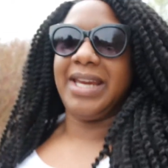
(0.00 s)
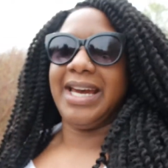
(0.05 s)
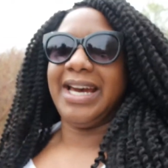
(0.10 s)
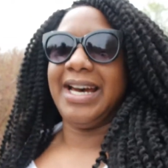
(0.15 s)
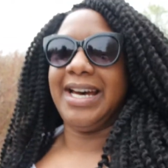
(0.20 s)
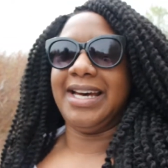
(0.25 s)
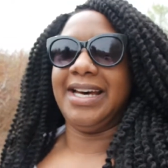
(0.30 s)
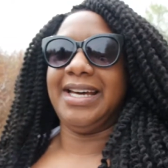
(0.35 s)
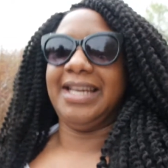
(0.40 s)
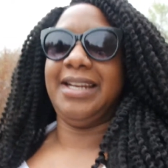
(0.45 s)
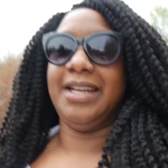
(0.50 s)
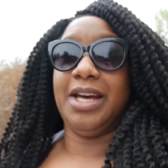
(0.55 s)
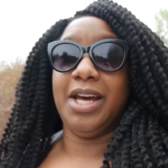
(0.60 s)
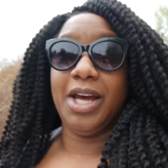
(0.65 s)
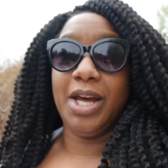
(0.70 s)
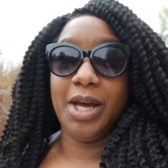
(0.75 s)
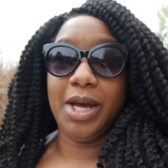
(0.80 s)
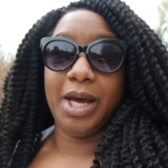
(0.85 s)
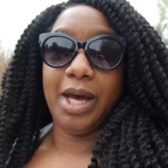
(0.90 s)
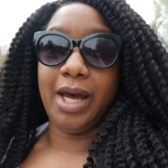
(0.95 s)
we had
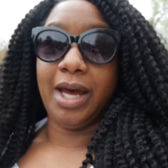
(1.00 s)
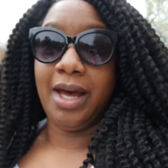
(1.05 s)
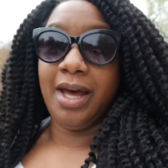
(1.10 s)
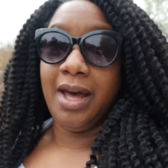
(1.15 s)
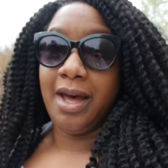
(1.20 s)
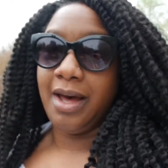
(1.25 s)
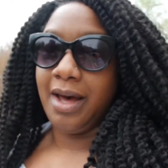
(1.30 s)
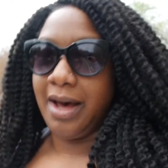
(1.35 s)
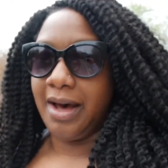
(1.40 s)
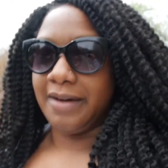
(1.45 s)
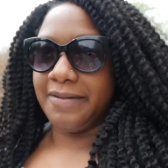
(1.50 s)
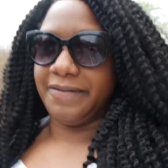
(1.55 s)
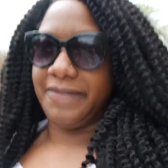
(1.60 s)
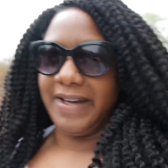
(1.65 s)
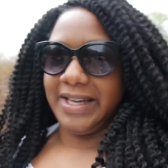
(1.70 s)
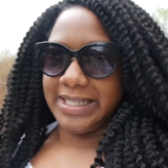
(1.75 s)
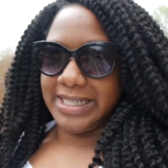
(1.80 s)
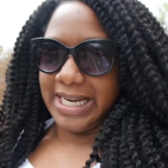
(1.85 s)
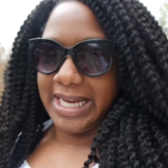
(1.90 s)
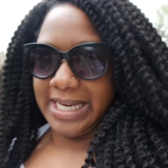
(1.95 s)
a
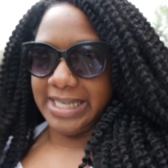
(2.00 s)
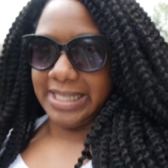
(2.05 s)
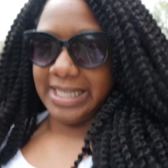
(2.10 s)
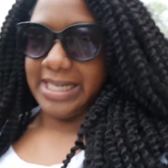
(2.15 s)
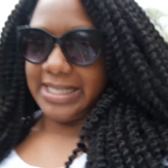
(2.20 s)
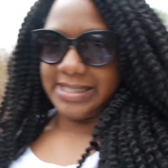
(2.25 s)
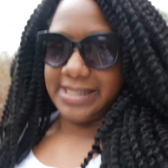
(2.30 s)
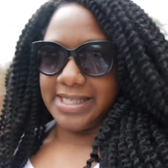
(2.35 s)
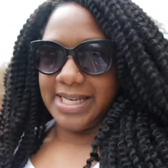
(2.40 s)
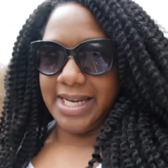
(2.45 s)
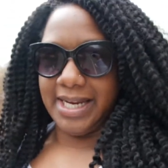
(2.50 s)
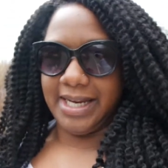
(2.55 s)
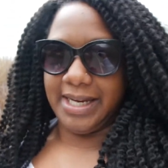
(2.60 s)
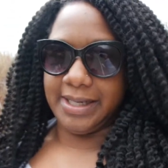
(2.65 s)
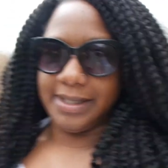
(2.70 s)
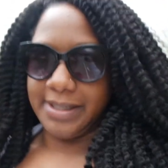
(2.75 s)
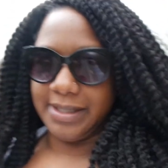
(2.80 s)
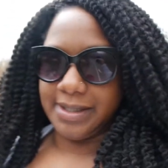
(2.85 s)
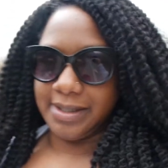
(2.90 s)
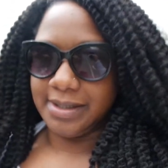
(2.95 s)
fun night last
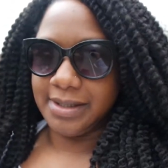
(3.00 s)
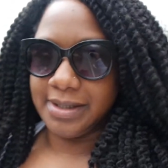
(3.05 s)
night.